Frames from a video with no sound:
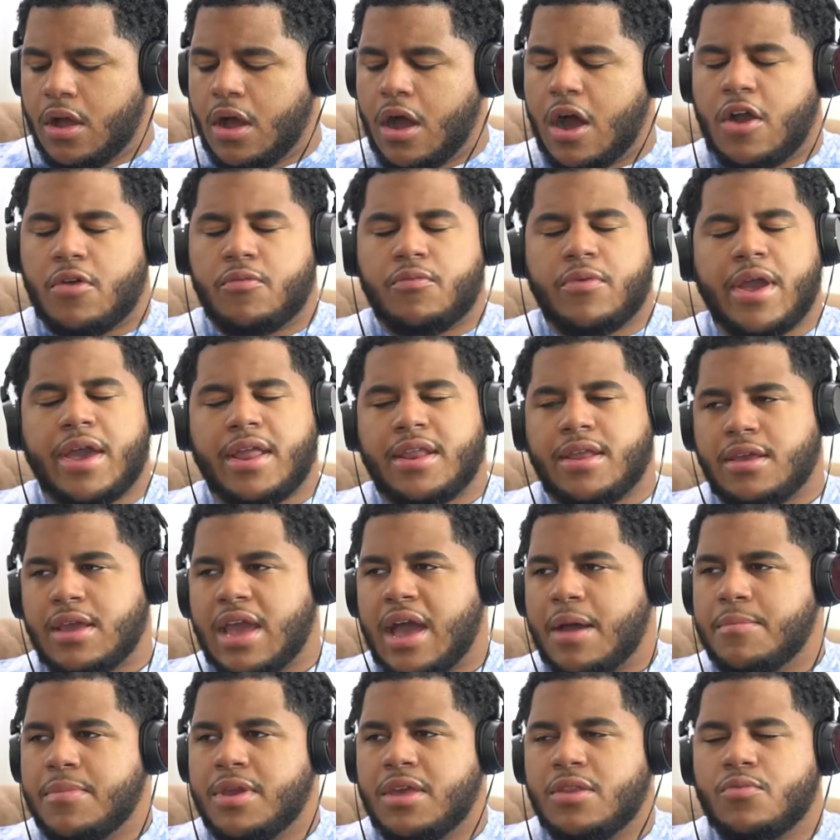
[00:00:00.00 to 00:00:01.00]
Already,
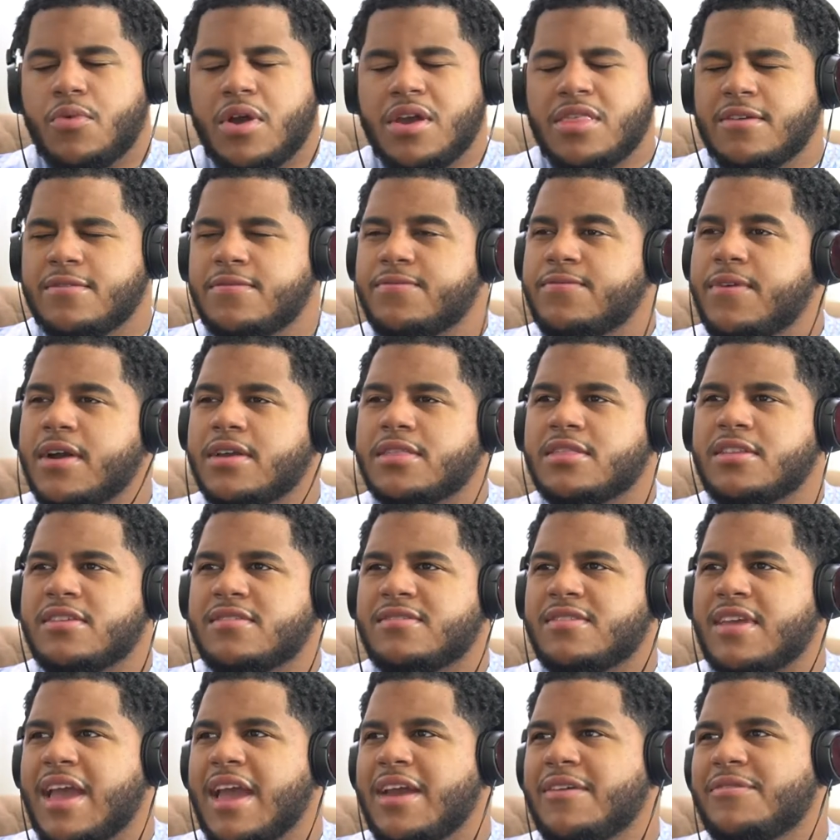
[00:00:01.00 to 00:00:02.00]
I mean, why the fuck
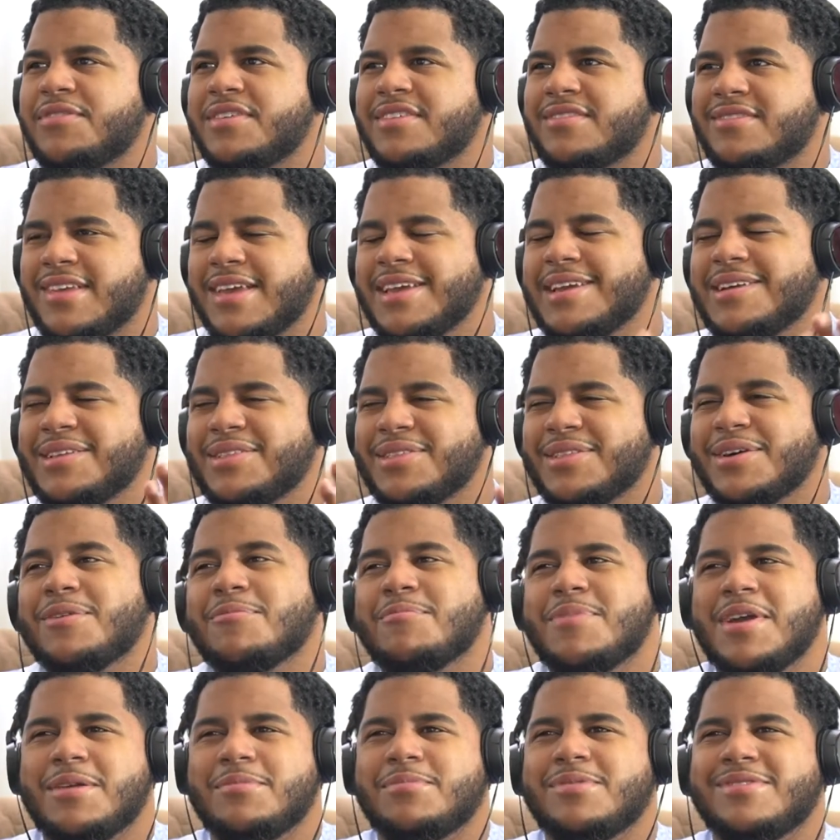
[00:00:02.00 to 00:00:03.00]
does every single Lil
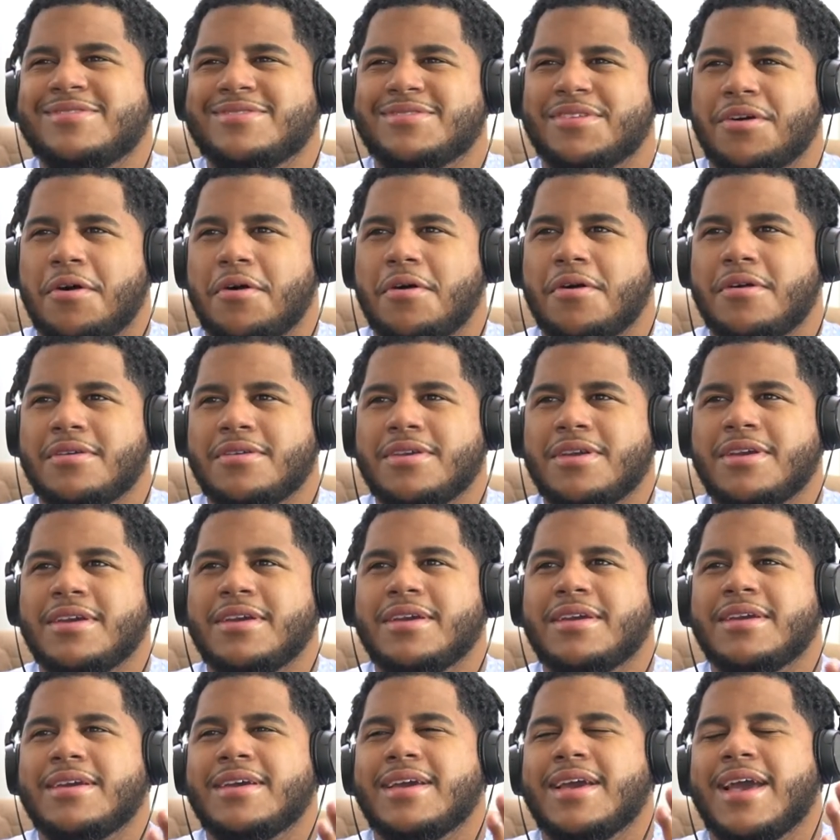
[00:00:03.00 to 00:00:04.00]
Baby song
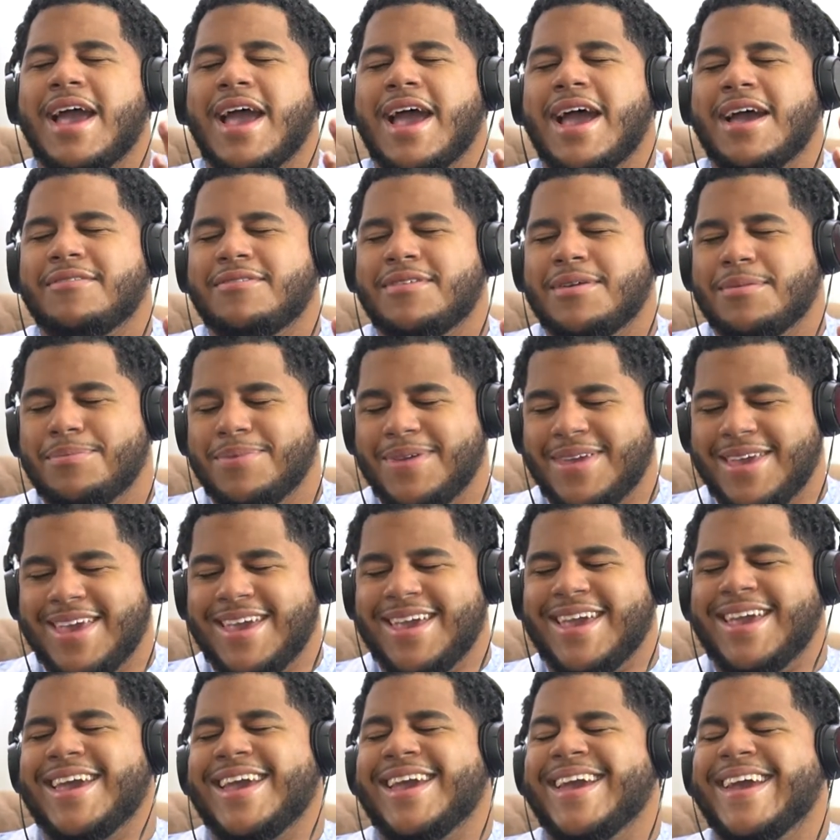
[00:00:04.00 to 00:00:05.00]
have a
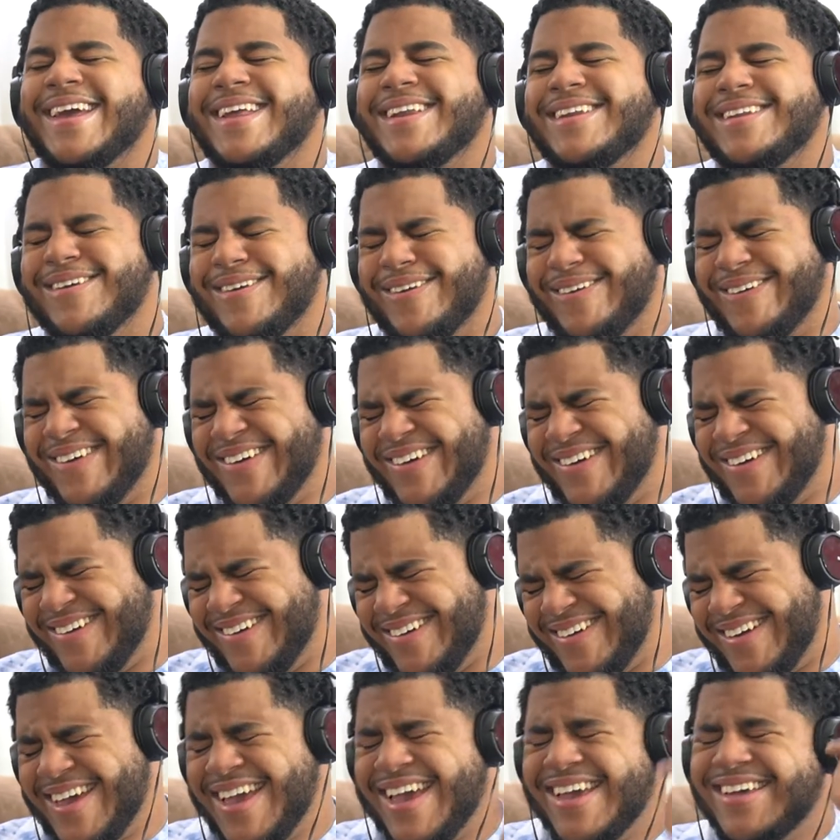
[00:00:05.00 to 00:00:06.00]
piano?
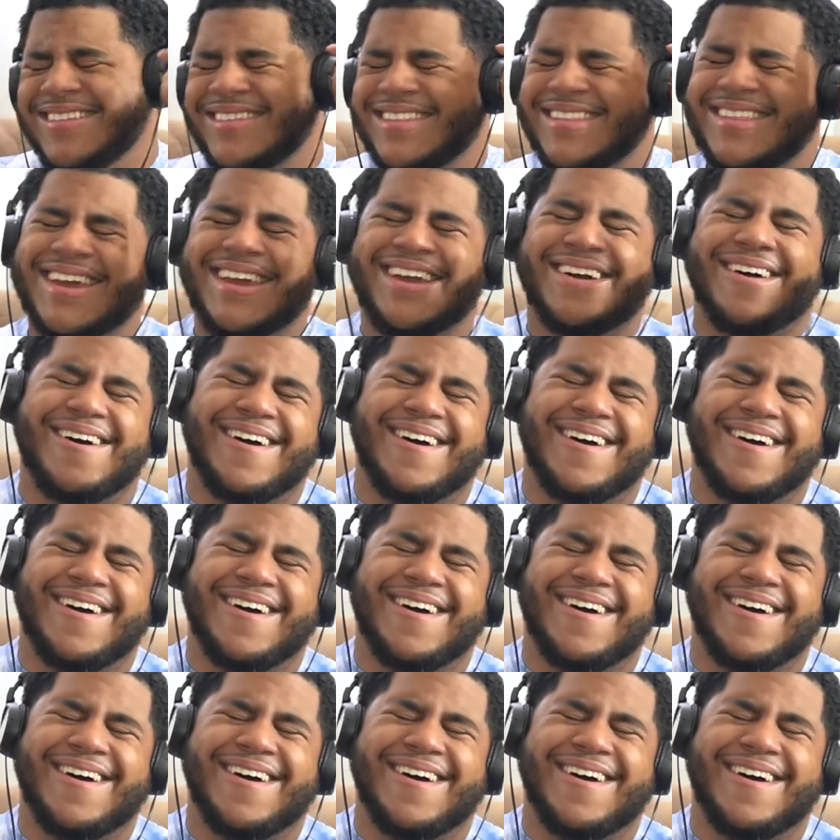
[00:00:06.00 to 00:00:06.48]
They